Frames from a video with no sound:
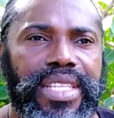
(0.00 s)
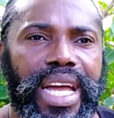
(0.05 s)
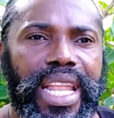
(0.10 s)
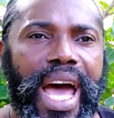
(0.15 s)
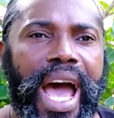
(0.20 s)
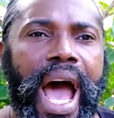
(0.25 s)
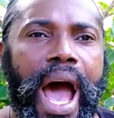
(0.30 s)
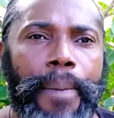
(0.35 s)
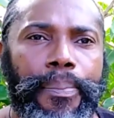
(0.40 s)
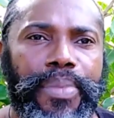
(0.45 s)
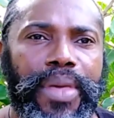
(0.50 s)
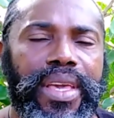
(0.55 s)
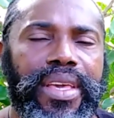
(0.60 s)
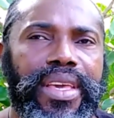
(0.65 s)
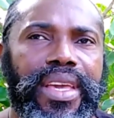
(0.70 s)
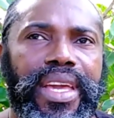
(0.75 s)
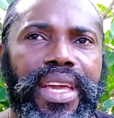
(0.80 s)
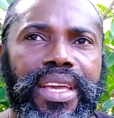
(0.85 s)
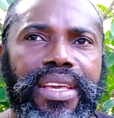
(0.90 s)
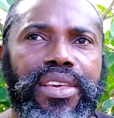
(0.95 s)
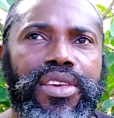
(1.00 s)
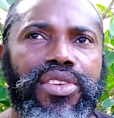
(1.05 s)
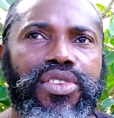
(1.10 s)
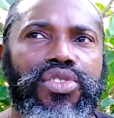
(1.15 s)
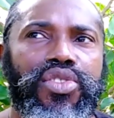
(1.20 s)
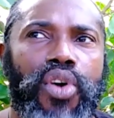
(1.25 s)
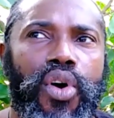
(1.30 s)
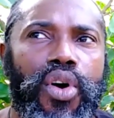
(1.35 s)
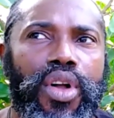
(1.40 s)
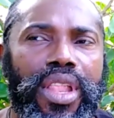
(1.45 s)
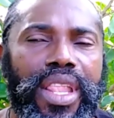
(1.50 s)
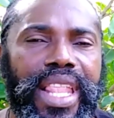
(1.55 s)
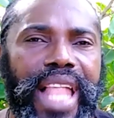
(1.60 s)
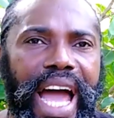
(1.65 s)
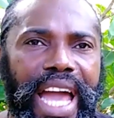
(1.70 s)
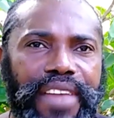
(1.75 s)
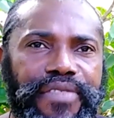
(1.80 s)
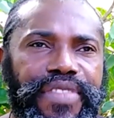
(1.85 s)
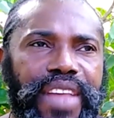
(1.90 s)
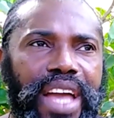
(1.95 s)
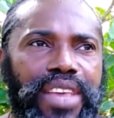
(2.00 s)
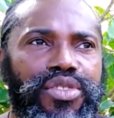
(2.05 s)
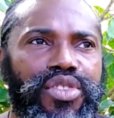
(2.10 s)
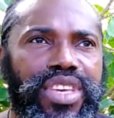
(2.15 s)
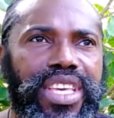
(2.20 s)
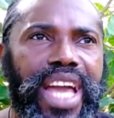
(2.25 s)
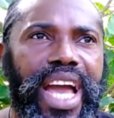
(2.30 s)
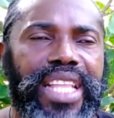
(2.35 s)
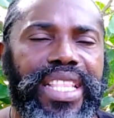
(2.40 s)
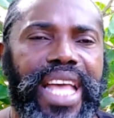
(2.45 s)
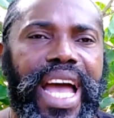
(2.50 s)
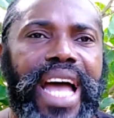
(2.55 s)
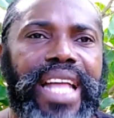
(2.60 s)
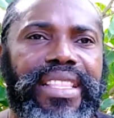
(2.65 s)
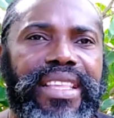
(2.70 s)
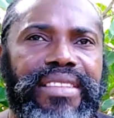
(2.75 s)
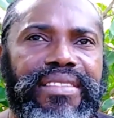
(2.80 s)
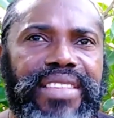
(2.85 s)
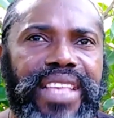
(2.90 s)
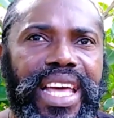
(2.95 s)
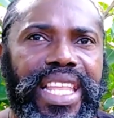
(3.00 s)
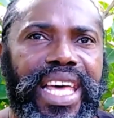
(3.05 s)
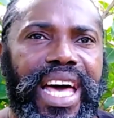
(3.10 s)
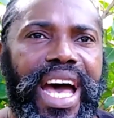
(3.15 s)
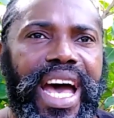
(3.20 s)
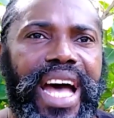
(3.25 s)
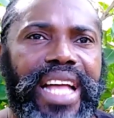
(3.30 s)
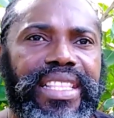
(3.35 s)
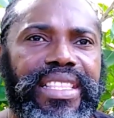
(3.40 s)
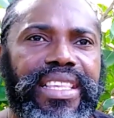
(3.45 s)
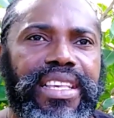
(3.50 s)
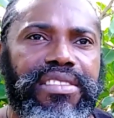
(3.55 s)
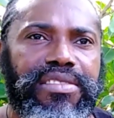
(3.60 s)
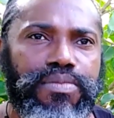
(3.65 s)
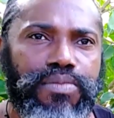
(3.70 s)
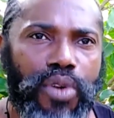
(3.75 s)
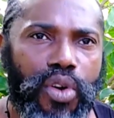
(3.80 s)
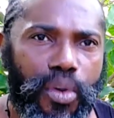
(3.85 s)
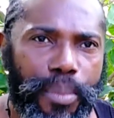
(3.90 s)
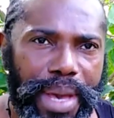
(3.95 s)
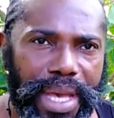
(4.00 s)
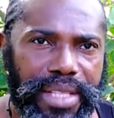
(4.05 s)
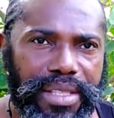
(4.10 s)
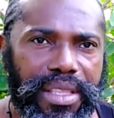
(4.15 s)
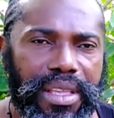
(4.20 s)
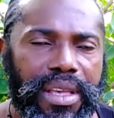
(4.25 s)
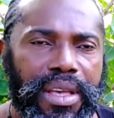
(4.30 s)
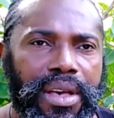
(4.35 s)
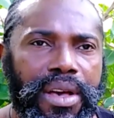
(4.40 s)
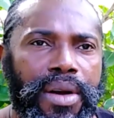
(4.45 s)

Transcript: that are happening in your life that you can't understand at this moment.